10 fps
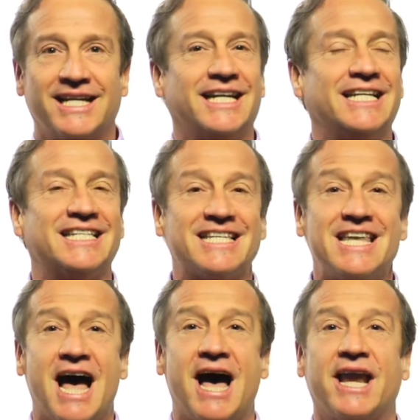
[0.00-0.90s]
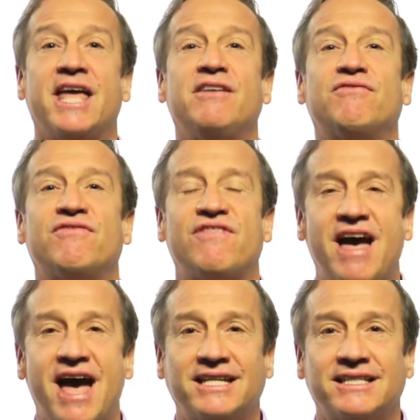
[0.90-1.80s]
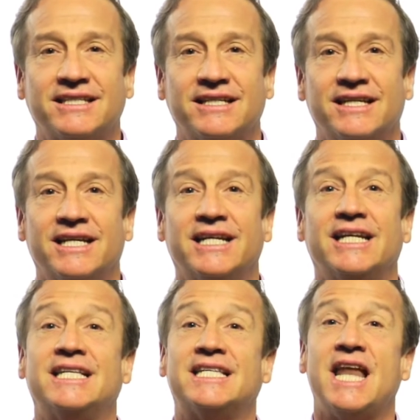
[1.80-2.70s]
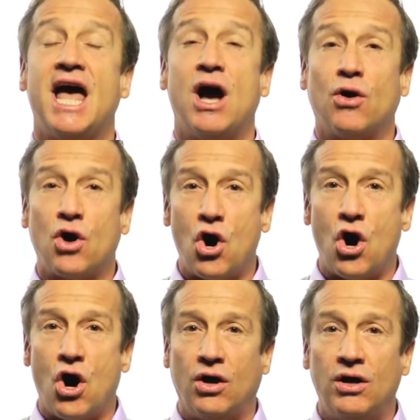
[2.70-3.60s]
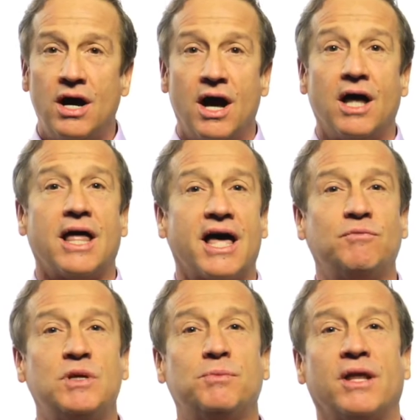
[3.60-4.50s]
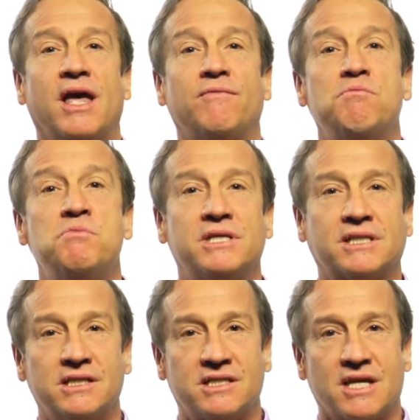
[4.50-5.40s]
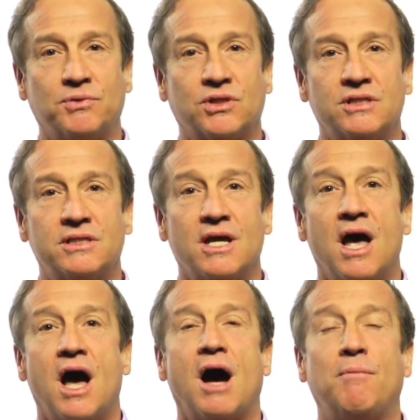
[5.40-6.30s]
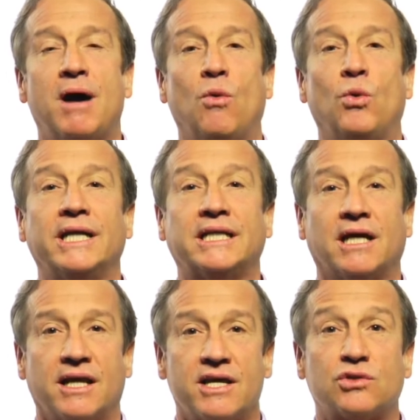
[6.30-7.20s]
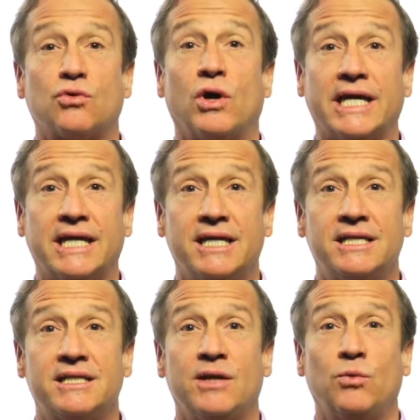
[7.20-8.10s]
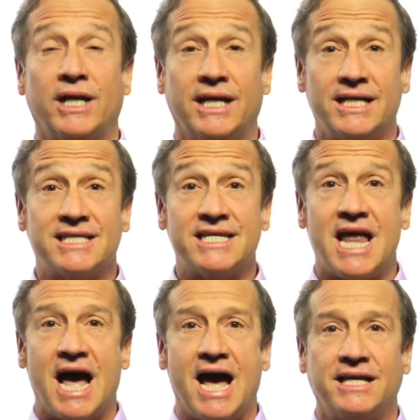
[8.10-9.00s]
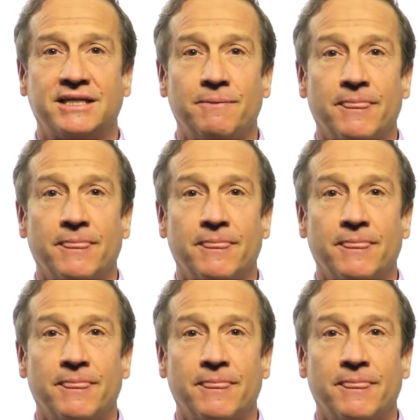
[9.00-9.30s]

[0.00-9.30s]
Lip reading: it's not a fat, it's an alcohol. A lot of people have misconceptions about what cholesterol is and what it is not.